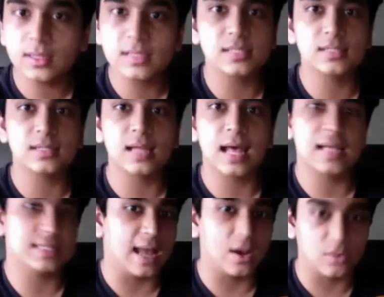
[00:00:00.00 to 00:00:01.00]
isn't as
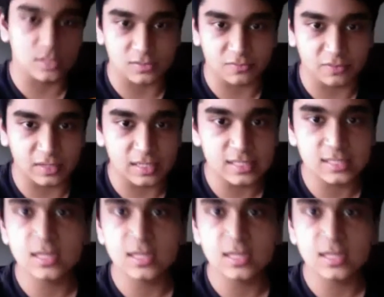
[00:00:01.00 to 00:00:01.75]
loud as the first.